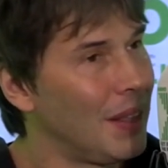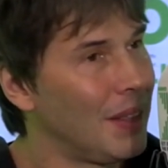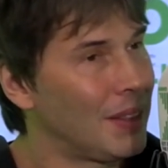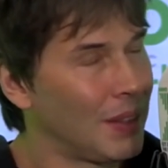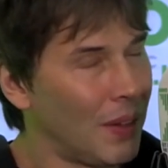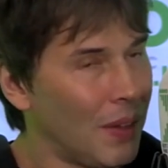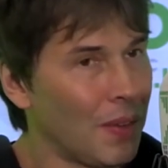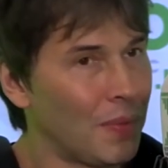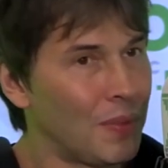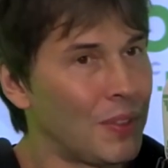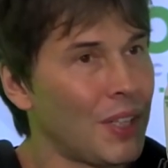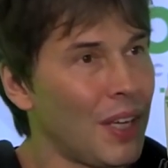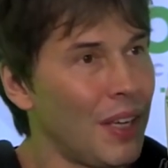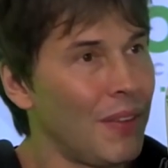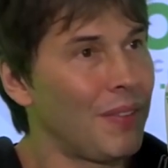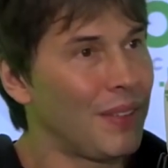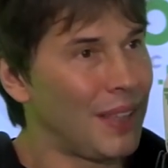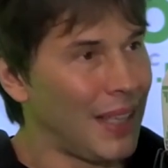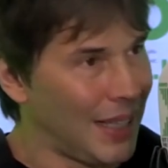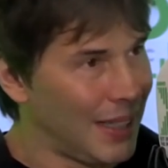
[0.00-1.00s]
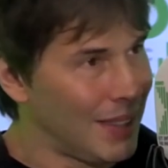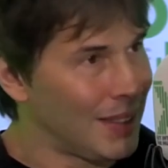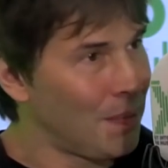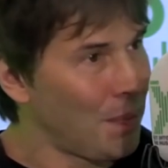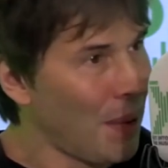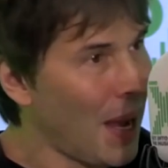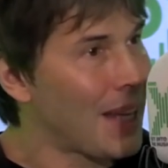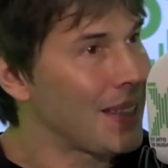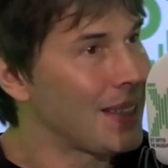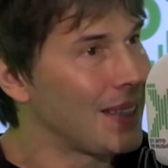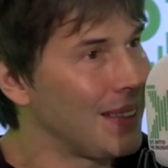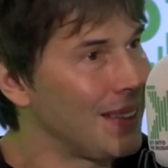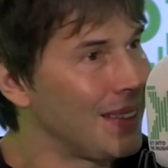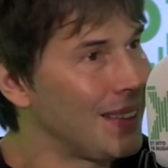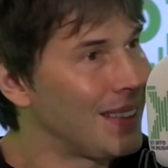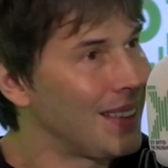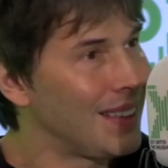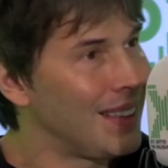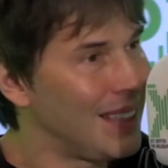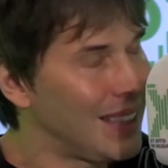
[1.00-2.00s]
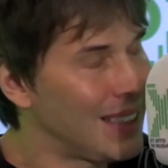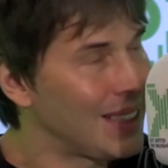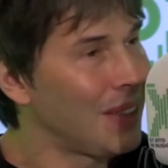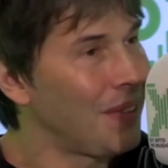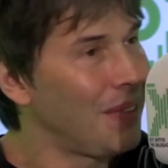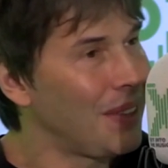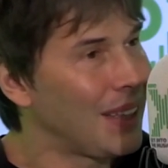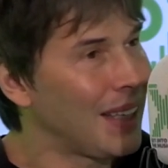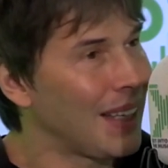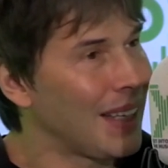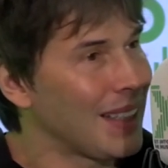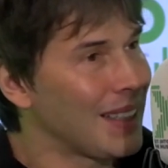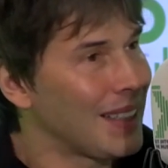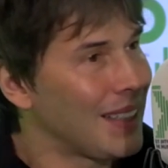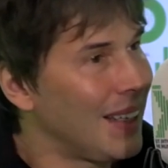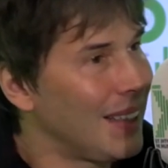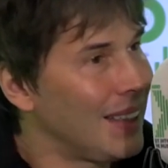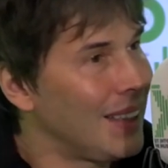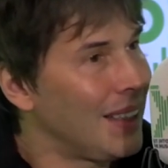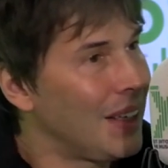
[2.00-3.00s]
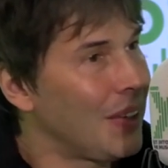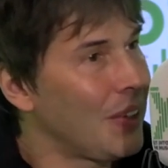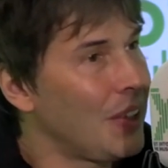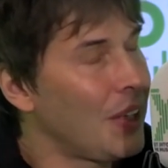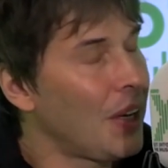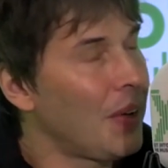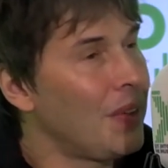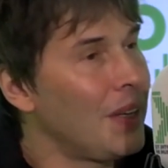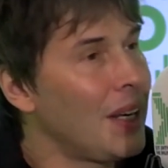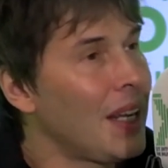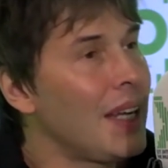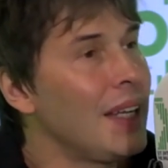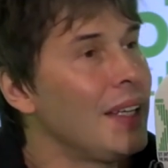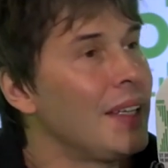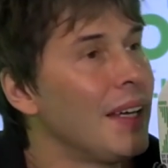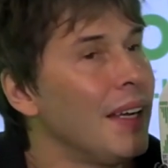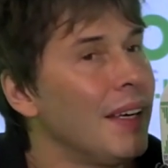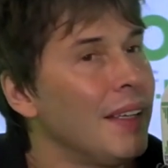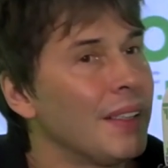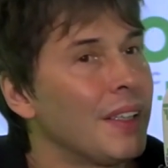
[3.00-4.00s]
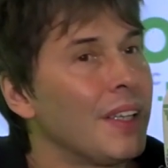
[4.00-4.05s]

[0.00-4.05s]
sort of observe things, patterns, and discover things. You don't need